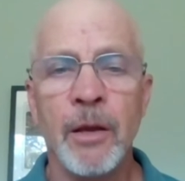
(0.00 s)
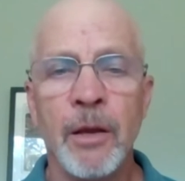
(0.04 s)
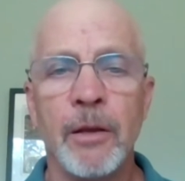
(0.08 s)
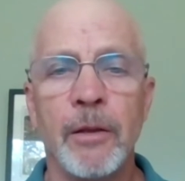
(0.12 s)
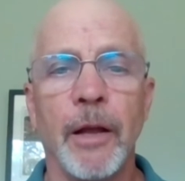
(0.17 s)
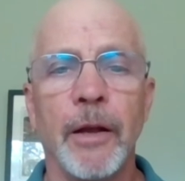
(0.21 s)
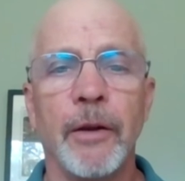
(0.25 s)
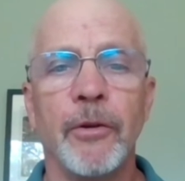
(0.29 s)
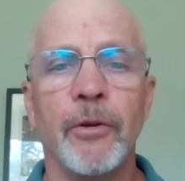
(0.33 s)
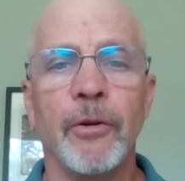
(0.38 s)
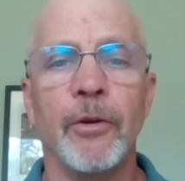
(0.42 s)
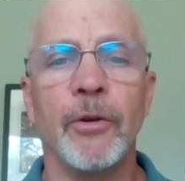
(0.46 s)

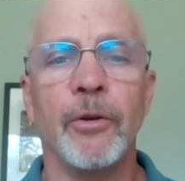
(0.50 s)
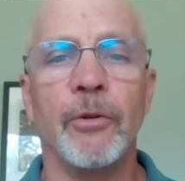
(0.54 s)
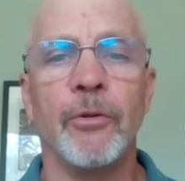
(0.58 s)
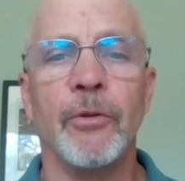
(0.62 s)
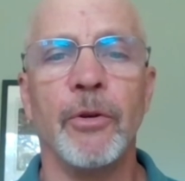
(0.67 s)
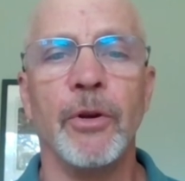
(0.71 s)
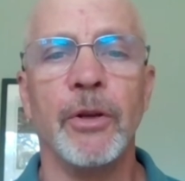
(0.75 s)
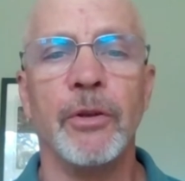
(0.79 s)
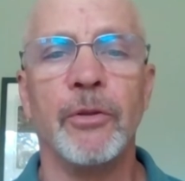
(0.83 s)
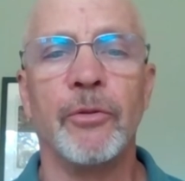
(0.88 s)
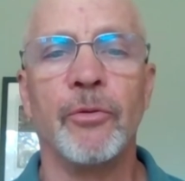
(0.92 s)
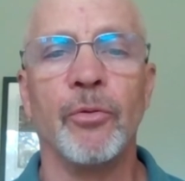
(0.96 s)
He later
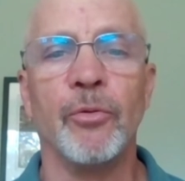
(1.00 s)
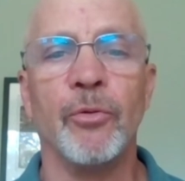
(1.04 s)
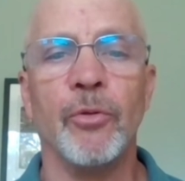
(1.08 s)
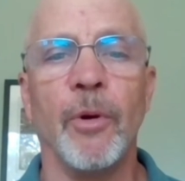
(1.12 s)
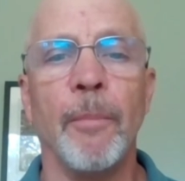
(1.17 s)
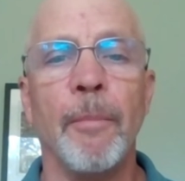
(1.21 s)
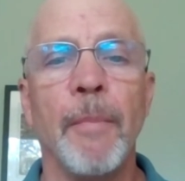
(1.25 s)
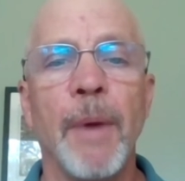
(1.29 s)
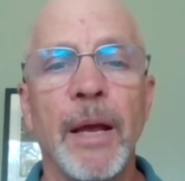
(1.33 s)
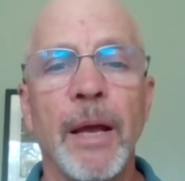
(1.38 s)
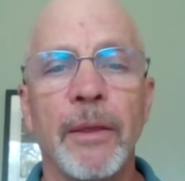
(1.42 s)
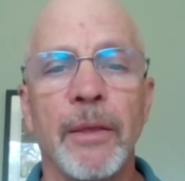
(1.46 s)
agreed
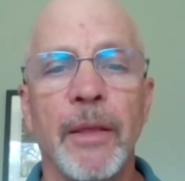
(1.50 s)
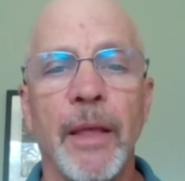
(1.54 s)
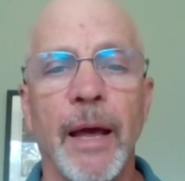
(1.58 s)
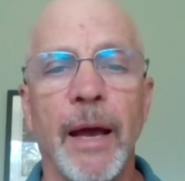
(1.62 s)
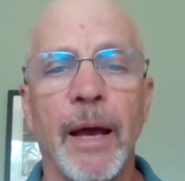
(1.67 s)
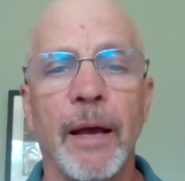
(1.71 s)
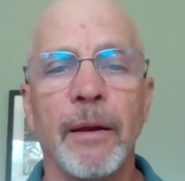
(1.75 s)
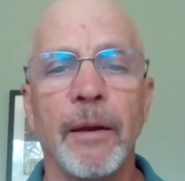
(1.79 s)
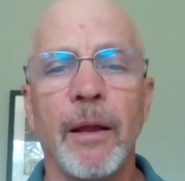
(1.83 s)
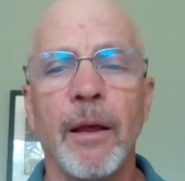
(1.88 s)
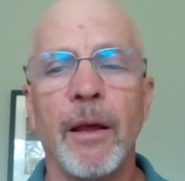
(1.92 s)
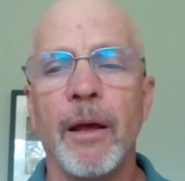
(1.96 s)
to amend
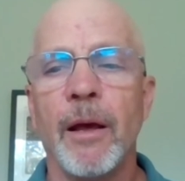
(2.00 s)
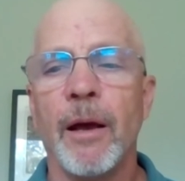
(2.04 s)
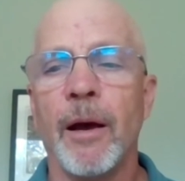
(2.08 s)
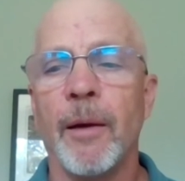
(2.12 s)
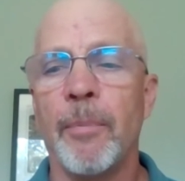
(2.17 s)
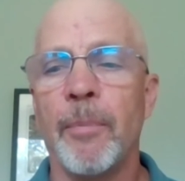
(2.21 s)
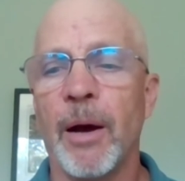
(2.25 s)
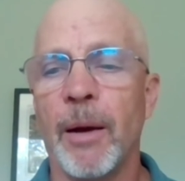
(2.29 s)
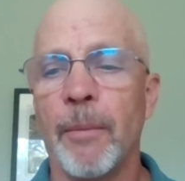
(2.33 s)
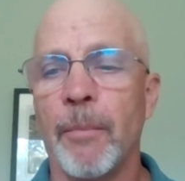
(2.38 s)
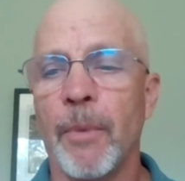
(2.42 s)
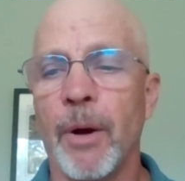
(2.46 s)
that
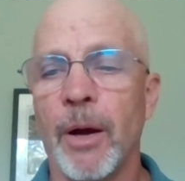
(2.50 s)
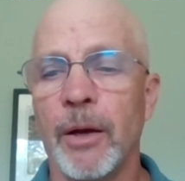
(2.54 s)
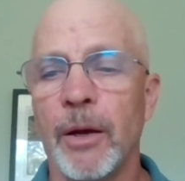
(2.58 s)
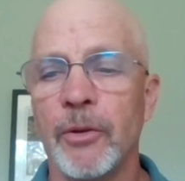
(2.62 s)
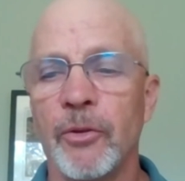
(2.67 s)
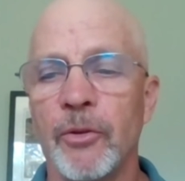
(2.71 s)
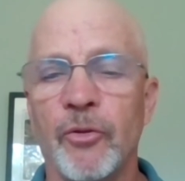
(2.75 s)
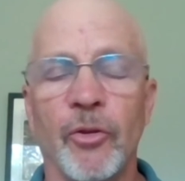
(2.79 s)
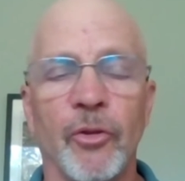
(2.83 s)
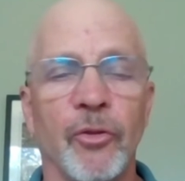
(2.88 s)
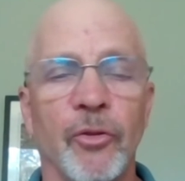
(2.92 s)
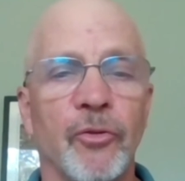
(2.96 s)
upon
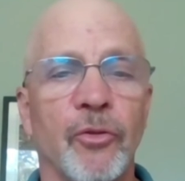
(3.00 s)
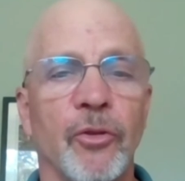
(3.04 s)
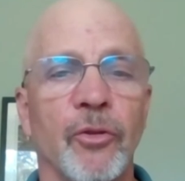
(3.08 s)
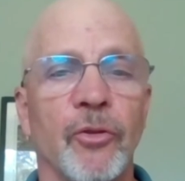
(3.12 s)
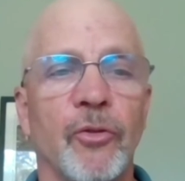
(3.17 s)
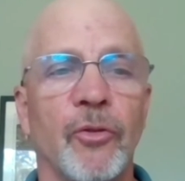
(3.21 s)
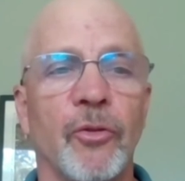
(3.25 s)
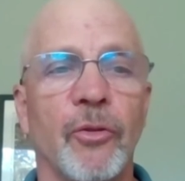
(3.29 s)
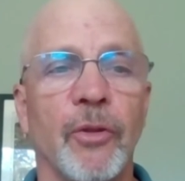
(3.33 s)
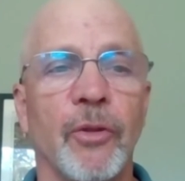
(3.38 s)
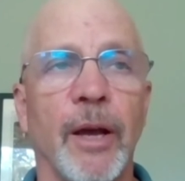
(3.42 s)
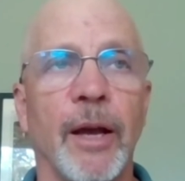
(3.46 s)
my
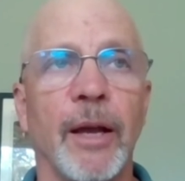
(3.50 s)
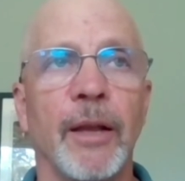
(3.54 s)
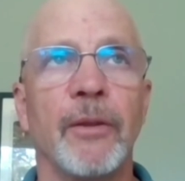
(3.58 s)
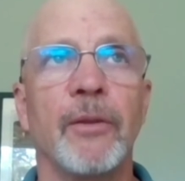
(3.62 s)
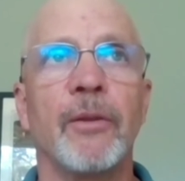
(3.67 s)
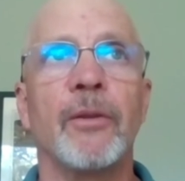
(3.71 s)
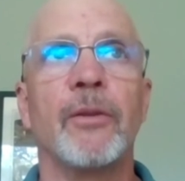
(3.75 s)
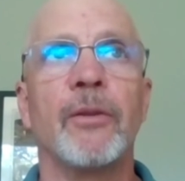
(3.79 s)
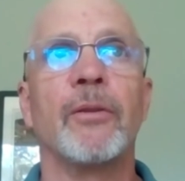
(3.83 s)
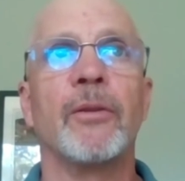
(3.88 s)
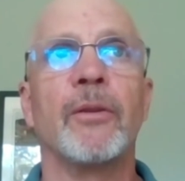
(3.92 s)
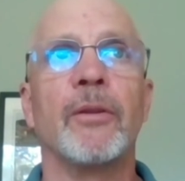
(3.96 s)
insistence
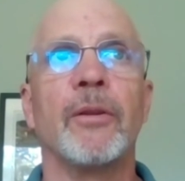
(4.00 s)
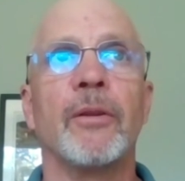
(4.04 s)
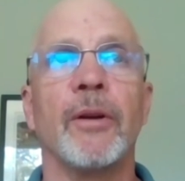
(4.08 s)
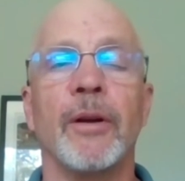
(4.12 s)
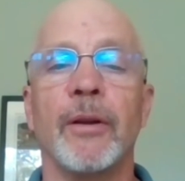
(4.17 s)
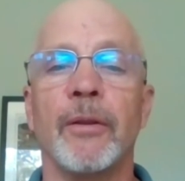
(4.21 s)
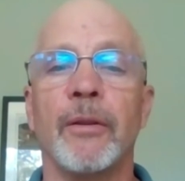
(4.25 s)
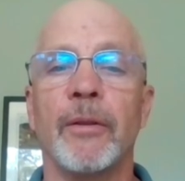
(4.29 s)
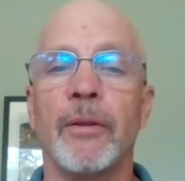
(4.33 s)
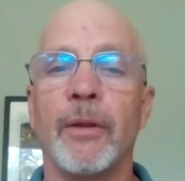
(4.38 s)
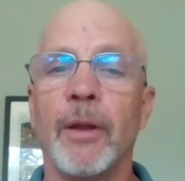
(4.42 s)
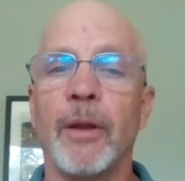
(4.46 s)
that
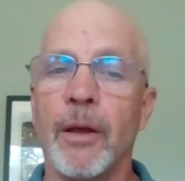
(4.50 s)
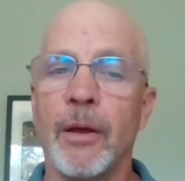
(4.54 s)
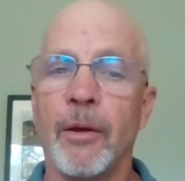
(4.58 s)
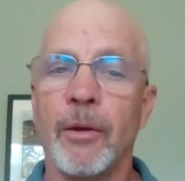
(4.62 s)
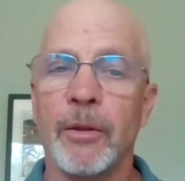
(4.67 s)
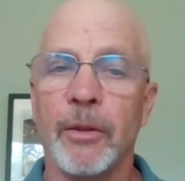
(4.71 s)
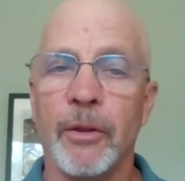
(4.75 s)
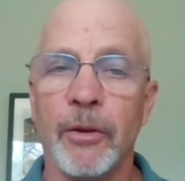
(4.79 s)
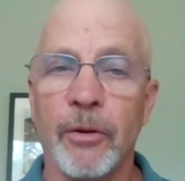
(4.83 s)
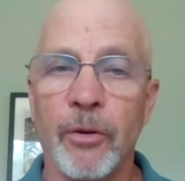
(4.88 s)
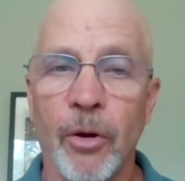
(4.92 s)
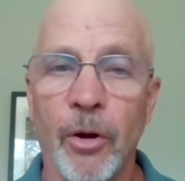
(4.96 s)

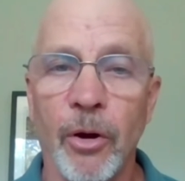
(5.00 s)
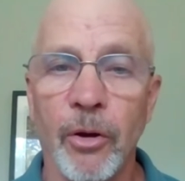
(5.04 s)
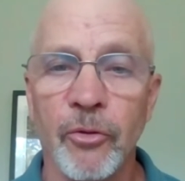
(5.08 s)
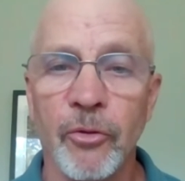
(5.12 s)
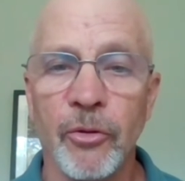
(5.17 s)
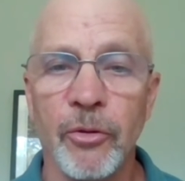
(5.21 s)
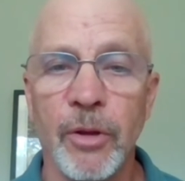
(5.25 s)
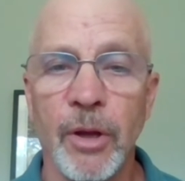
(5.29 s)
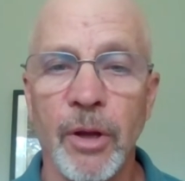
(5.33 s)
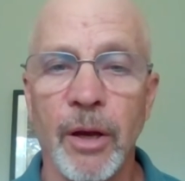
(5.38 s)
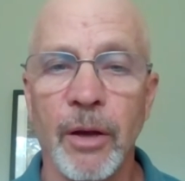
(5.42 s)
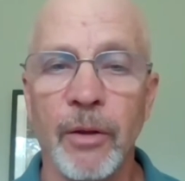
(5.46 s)
the
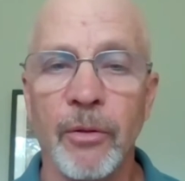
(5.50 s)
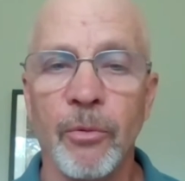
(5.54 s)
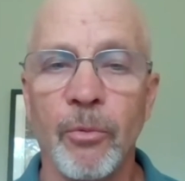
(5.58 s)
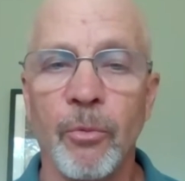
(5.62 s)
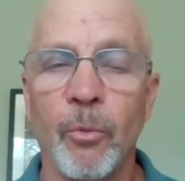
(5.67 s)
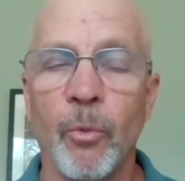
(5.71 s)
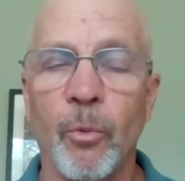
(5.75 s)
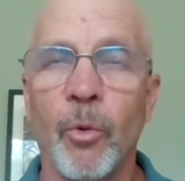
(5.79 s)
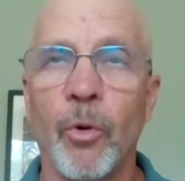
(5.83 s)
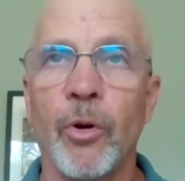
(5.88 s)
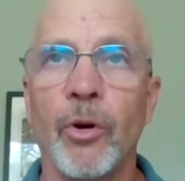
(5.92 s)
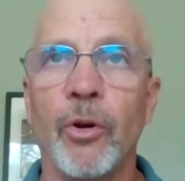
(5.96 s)
cause of
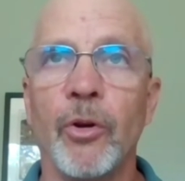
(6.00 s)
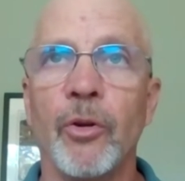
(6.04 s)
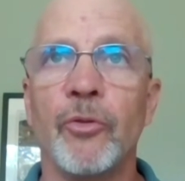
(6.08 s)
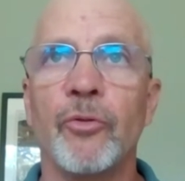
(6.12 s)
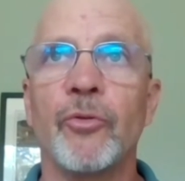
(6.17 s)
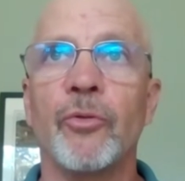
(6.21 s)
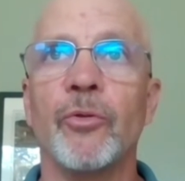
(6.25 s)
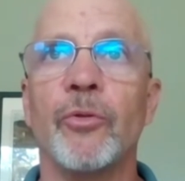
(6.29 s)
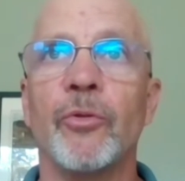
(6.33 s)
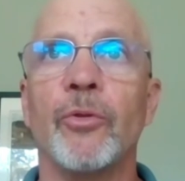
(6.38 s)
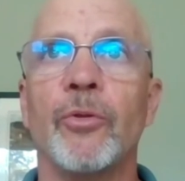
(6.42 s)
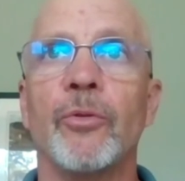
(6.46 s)
death
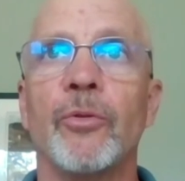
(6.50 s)
was